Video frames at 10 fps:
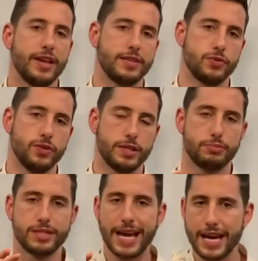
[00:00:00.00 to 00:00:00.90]
There's all these
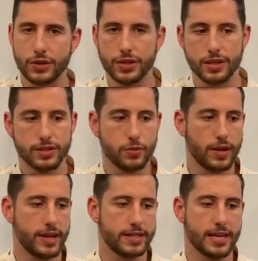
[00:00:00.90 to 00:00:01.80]
protections
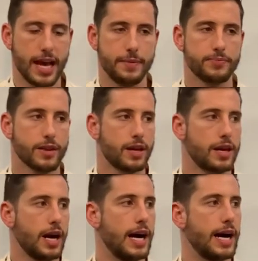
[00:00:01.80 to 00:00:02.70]
where they say
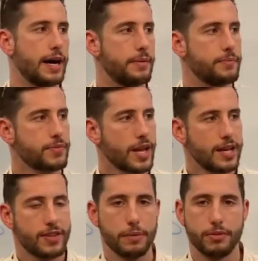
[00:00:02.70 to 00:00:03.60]
um,
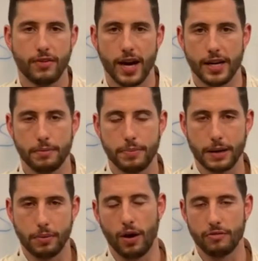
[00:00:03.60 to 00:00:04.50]
they provide a
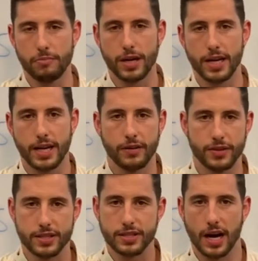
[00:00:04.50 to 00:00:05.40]
big pot of money
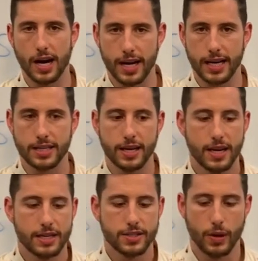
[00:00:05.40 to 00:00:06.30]
on the side,
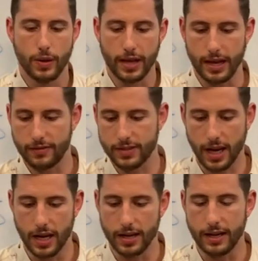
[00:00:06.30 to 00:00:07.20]
so that if
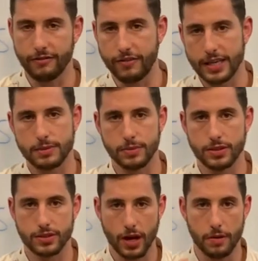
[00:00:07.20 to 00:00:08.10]
certain
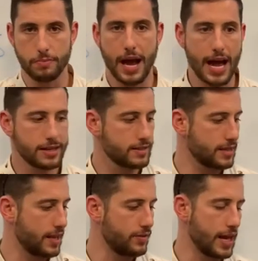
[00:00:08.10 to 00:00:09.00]
investments go bad,
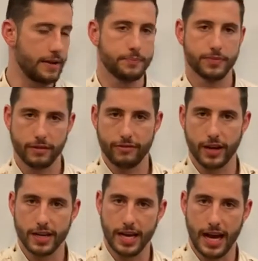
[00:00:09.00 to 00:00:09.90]
then they
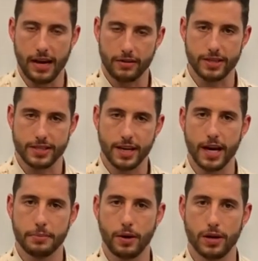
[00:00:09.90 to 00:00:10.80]
fund it out of this
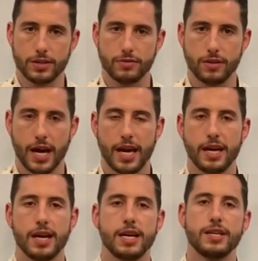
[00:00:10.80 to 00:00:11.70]
side pot.
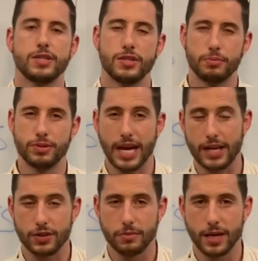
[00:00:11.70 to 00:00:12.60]
Okay, so to
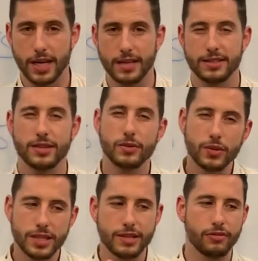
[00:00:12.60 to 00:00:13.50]
protect your money. So there's
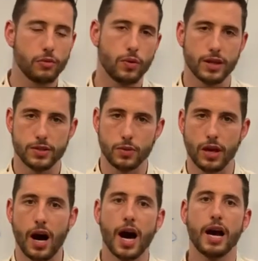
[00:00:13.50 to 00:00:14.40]
all these different ones
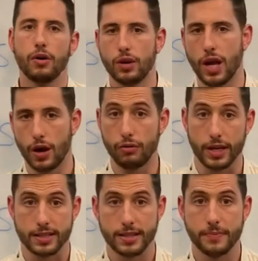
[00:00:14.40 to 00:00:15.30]
with higher or lower
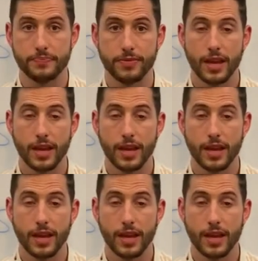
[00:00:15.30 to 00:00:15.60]
risk.